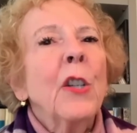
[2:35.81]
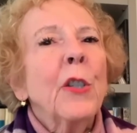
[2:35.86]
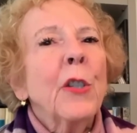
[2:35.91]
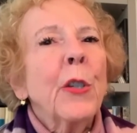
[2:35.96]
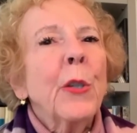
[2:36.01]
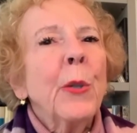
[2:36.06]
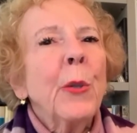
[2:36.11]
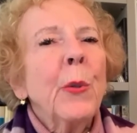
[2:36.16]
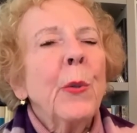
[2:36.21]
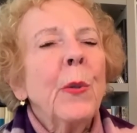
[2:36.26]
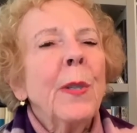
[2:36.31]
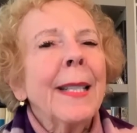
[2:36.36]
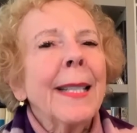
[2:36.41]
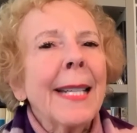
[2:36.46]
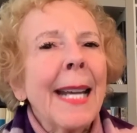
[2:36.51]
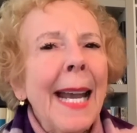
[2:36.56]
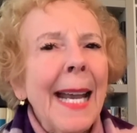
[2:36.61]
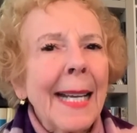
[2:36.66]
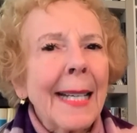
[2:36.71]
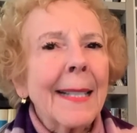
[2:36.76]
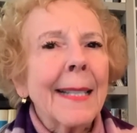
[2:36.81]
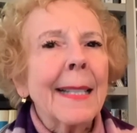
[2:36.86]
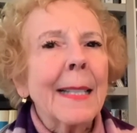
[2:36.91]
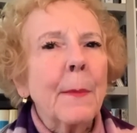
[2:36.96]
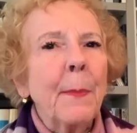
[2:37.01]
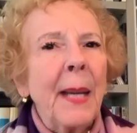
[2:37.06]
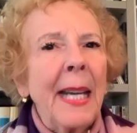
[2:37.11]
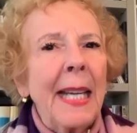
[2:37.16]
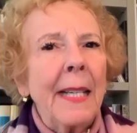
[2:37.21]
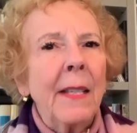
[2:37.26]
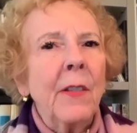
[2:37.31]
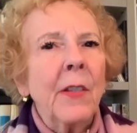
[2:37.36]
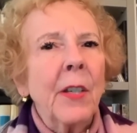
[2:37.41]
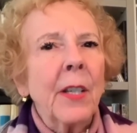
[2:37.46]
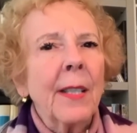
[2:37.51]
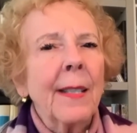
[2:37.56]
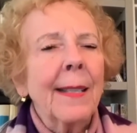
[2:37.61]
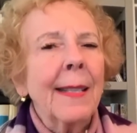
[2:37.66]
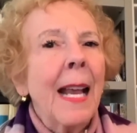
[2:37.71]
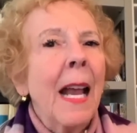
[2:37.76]
two text
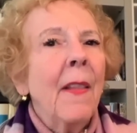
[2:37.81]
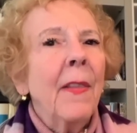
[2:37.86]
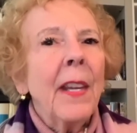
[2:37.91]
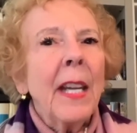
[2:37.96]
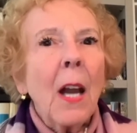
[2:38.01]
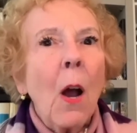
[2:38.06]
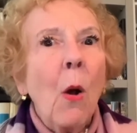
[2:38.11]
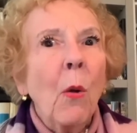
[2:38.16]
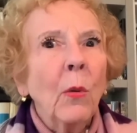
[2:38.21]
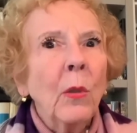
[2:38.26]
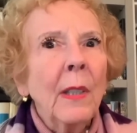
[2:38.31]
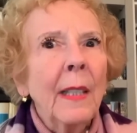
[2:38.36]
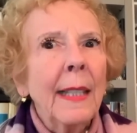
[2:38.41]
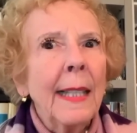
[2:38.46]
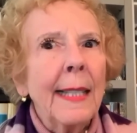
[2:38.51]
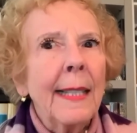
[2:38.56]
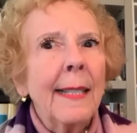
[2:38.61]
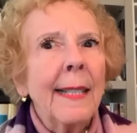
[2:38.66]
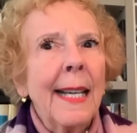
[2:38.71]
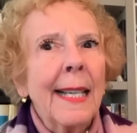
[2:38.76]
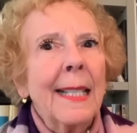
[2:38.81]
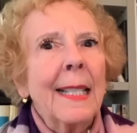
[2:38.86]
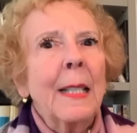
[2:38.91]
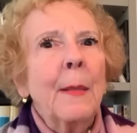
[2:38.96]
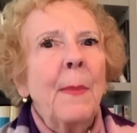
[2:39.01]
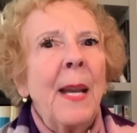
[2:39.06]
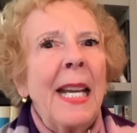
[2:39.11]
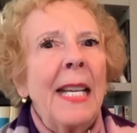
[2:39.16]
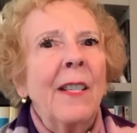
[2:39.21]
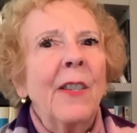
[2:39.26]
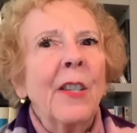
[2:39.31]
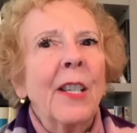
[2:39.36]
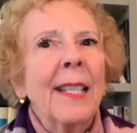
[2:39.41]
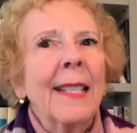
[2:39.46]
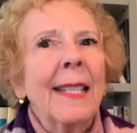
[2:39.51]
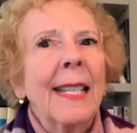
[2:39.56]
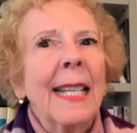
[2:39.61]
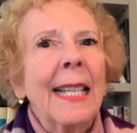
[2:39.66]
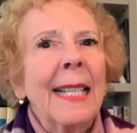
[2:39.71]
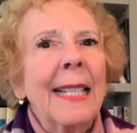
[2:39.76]
pages, the only text
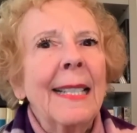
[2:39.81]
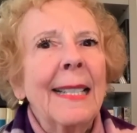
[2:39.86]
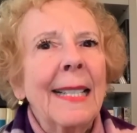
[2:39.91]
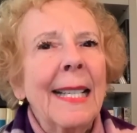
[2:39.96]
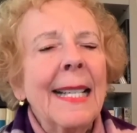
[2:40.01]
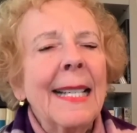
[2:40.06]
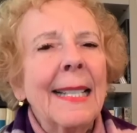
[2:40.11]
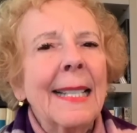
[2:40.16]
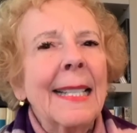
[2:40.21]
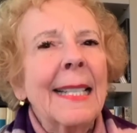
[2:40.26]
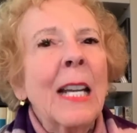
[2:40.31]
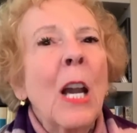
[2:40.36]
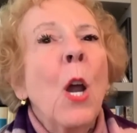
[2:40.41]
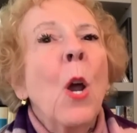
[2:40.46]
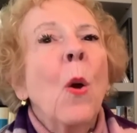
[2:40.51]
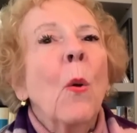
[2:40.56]
pages that exist,